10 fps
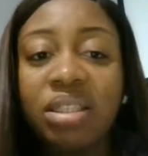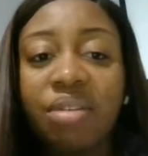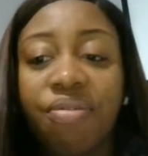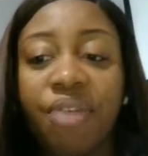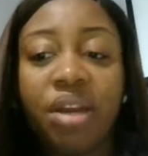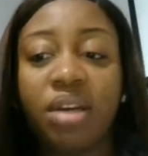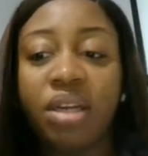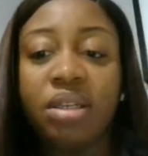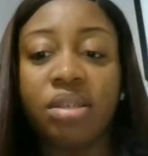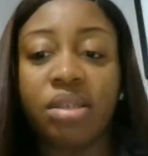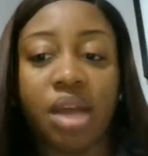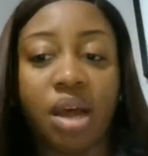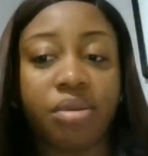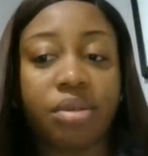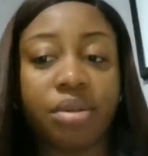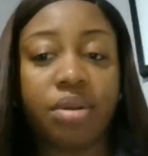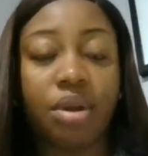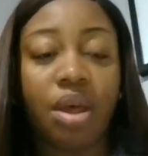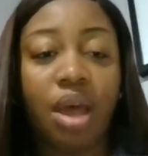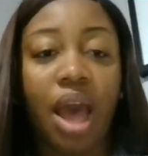different learning styles,
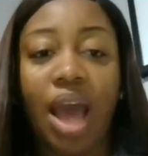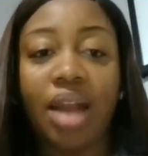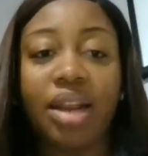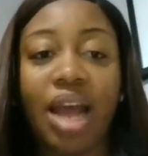and